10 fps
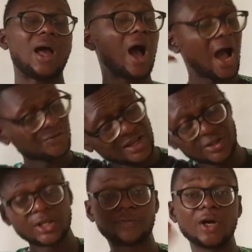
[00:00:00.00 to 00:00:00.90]
after
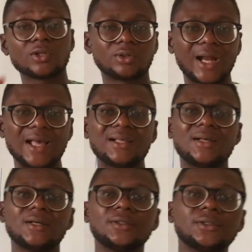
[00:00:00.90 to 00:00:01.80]
doing it for it to dry,
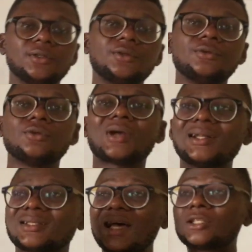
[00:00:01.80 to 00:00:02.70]
you can
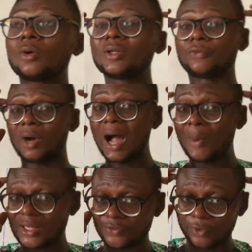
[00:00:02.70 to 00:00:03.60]
decide to wait for
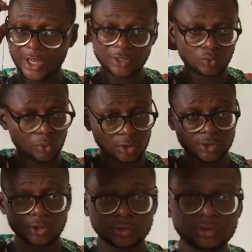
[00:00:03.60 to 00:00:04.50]
hours for your hair to
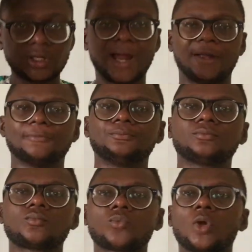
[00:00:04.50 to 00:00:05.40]
what? Dry.
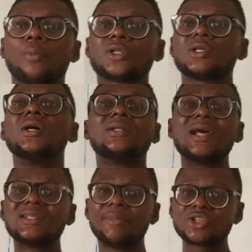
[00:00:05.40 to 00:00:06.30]
But there
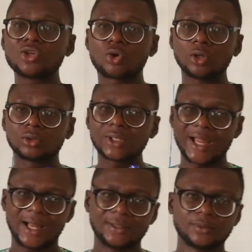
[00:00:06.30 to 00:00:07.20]
is a machine called
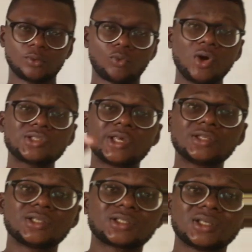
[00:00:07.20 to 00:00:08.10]
dryer. Once they
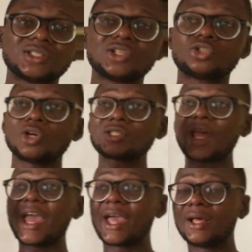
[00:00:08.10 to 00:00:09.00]
use it, it is just
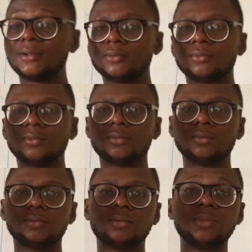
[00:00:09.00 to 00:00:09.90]
air,
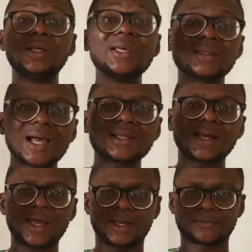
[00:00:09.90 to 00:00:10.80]
heated
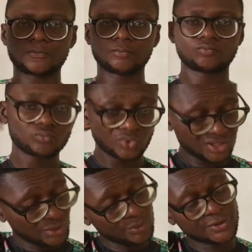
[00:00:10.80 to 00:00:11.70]
air.
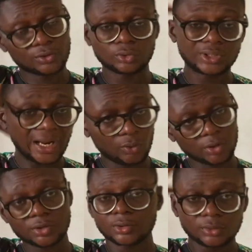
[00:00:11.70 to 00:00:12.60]
They use it to dry what?